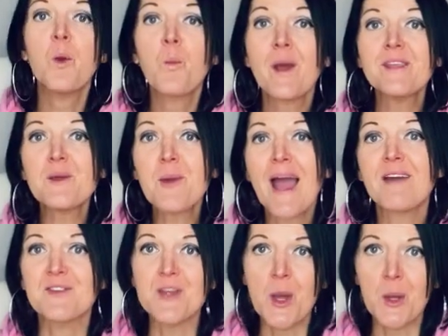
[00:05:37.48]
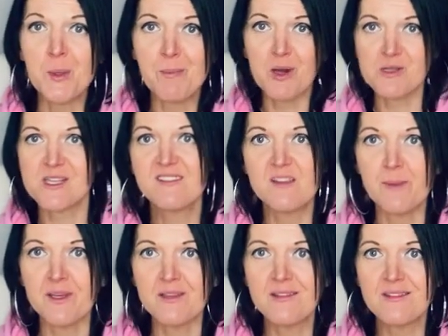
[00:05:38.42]
When you have no
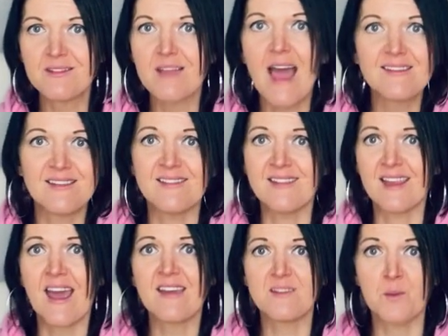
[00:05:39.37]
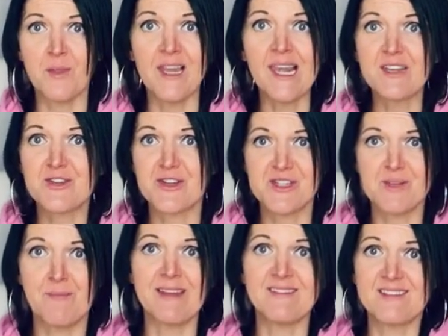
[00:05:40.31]
participants, as is the case with a
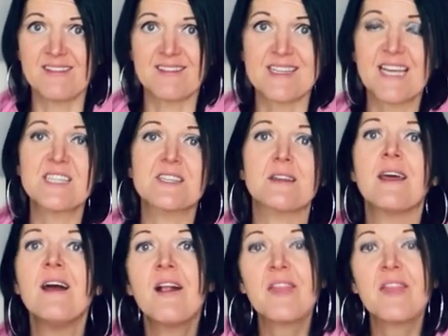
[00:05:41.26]
literature-based dissertation,